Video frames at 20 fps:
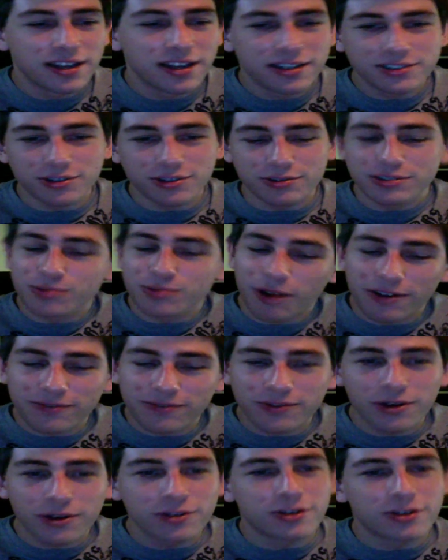So a
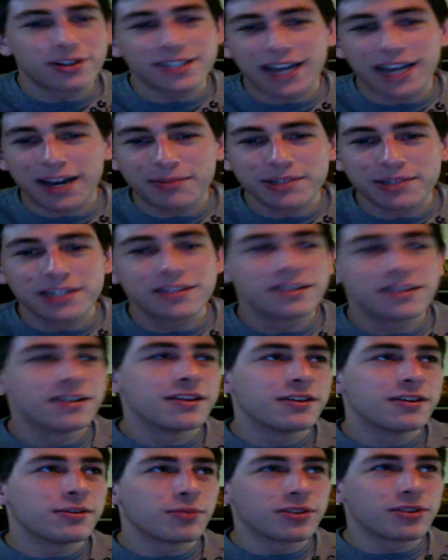smartphone or a tablet
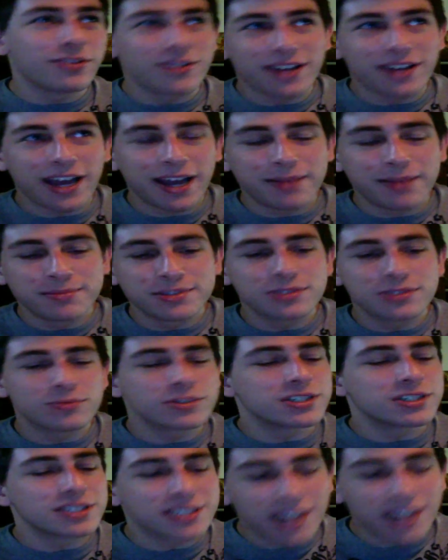with your games,
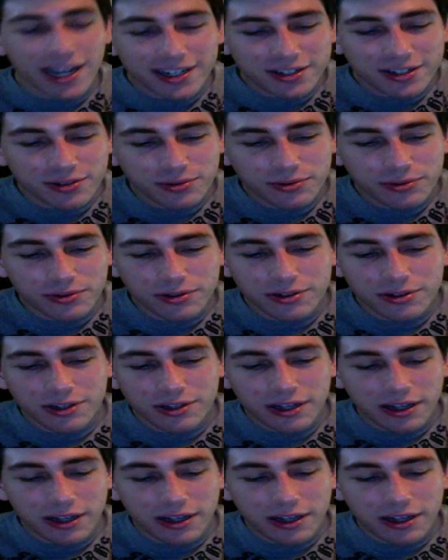which is kind of cool.